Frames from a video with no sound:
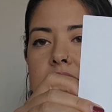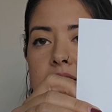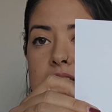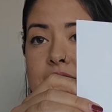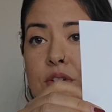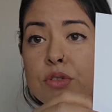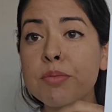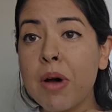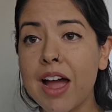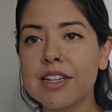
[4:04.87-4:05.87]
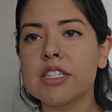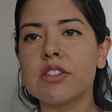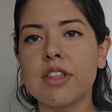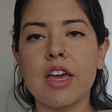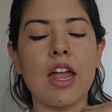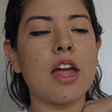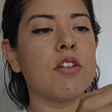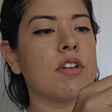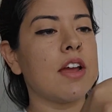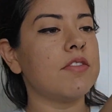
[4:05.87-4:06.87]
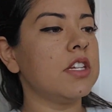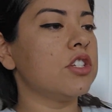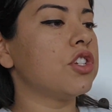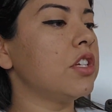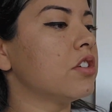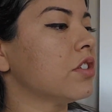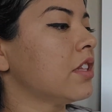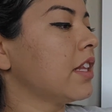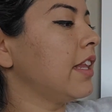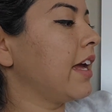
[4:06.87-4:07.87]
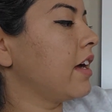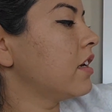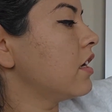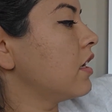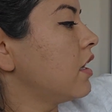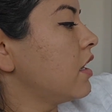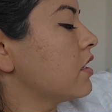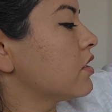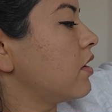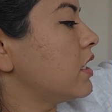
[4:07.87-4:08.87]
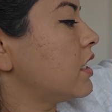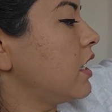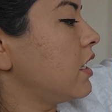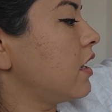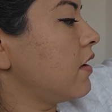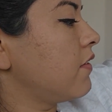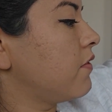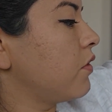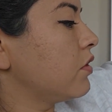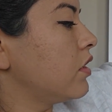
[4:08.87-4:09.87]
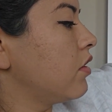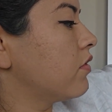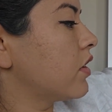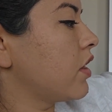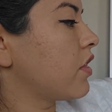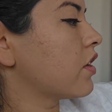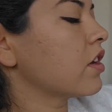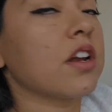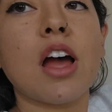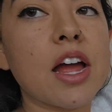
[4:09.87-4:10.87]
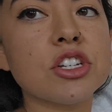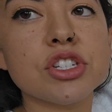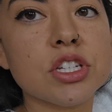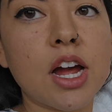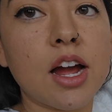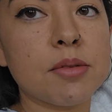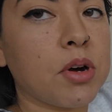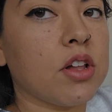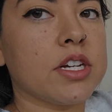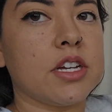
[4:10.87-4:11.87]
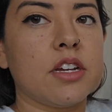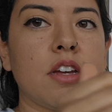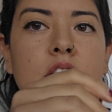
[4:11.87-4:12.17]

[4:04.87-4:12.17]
how I fold mine so that I don't have any cheaters in the land. So I take it, fold it over a third. I just eyeball it.